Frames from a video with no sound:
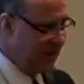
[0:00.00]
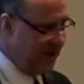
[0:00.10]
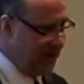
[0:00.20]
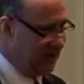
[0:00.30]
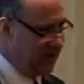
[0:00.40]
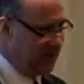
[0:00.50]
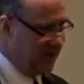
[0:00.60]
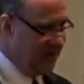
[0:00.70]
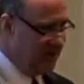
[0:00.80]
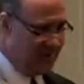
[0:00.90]
where
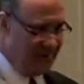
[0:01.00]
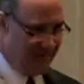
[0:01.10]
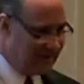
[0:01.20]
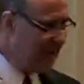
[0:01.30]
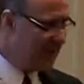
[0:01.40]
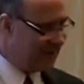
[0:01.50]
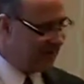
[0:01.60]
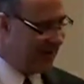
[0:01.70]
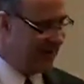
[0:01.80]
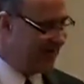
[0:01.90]
the
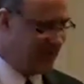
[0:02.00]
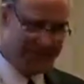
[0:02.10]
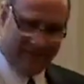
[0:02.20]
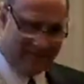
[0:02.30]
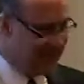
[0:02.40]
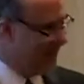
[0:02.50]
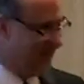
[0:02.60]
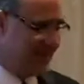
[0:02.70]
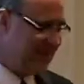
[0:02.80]
10% wasn't a flat fee.